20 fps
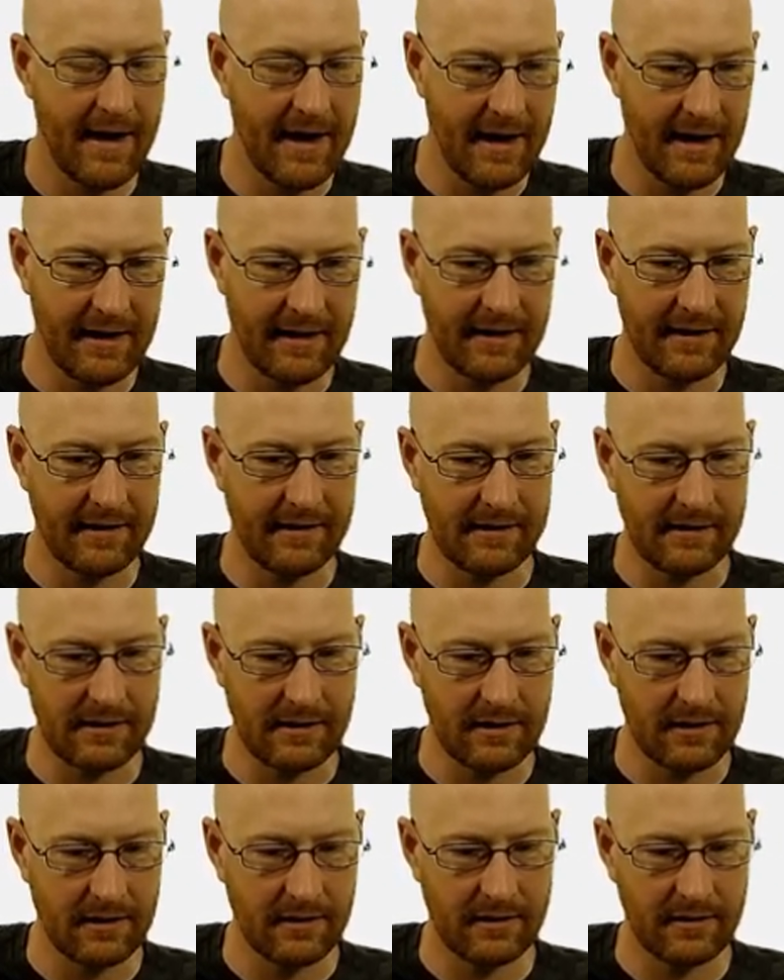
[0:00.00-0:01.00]

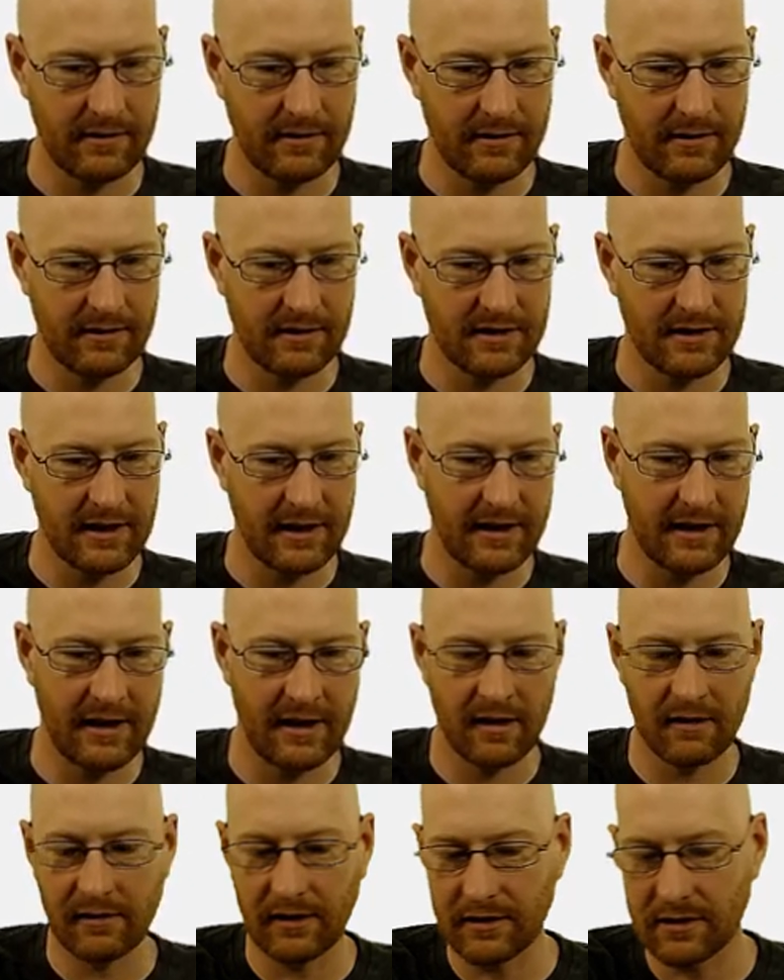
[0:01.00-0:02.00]
And instead
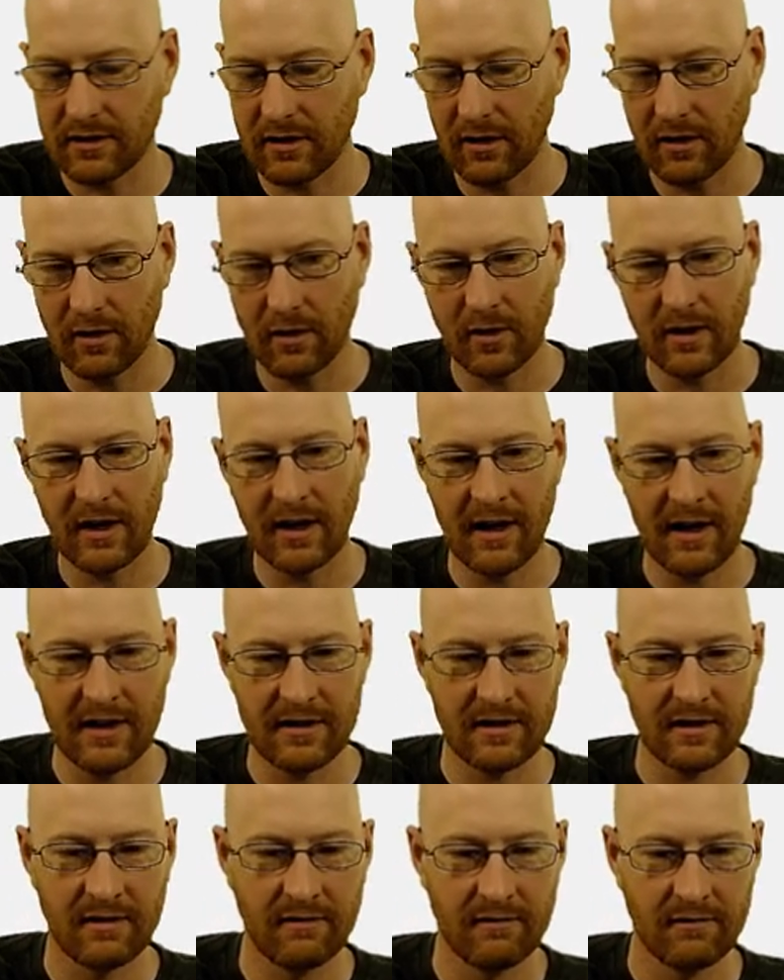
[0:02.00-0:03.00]
here, let's go
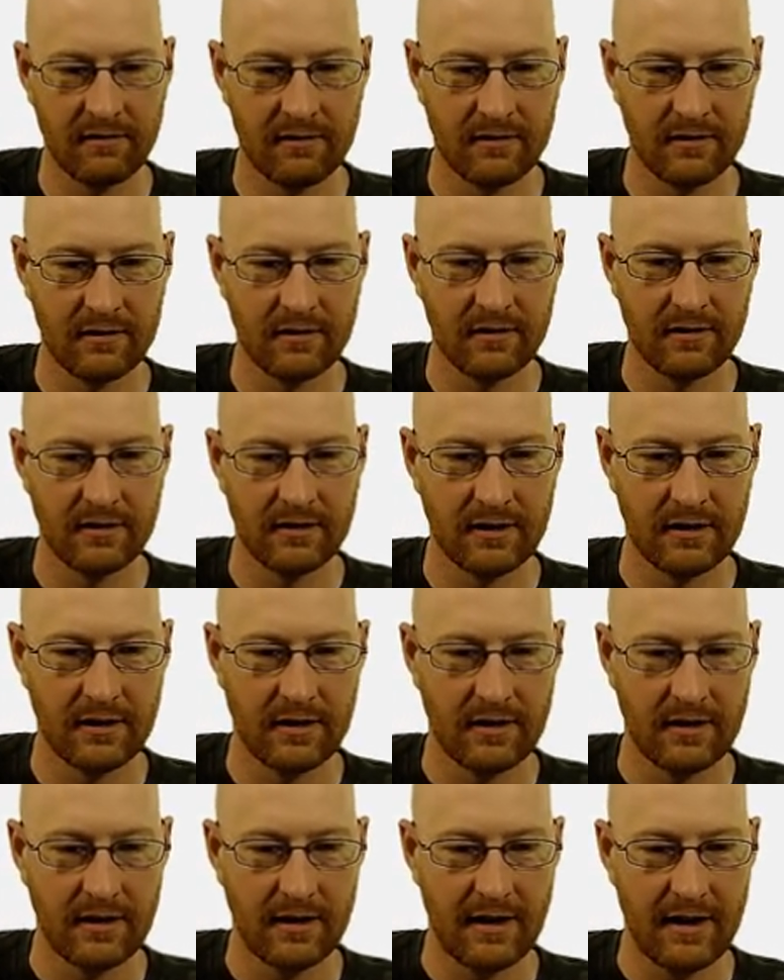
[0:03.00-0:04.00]
cut
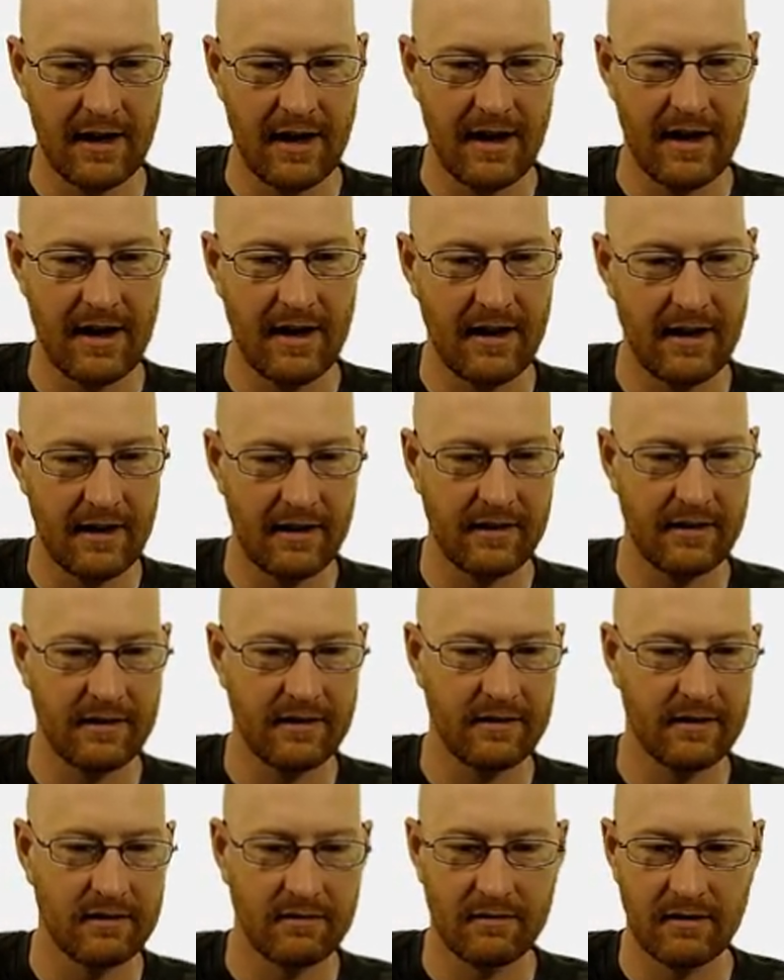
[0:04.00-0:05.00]

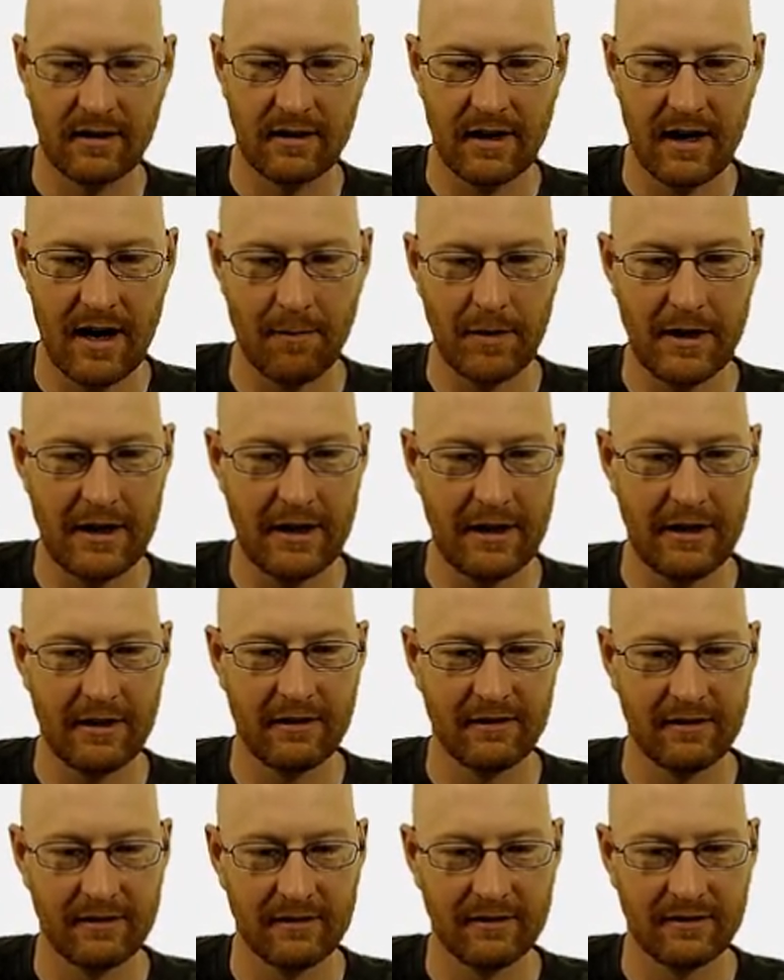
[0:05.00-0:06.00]
and
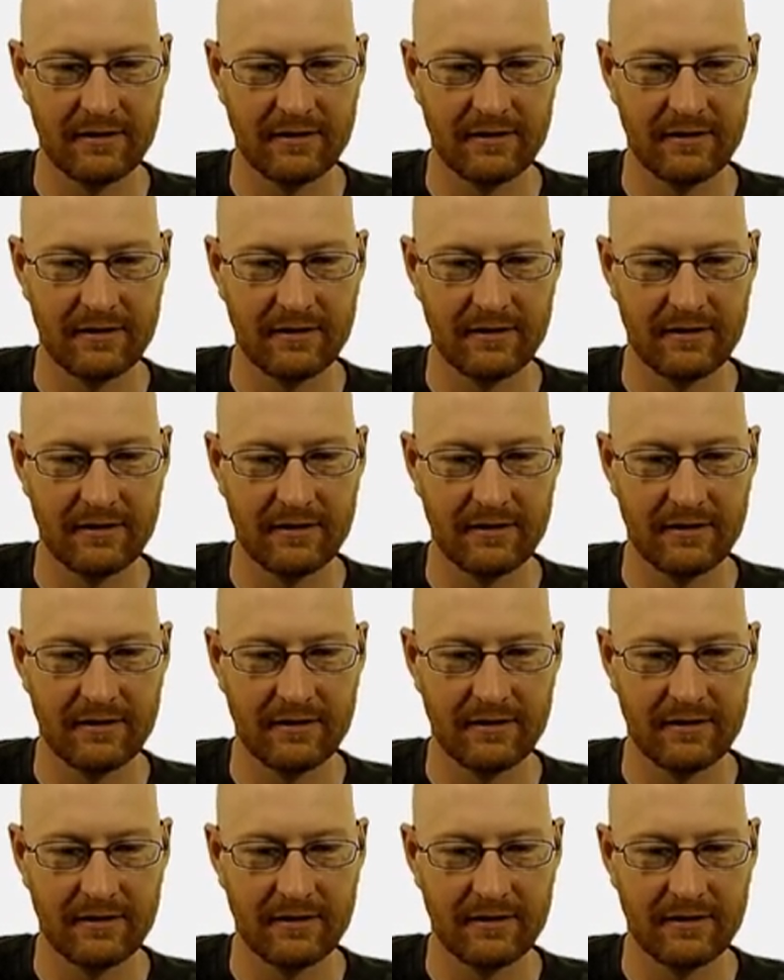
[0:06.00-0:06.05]
copy.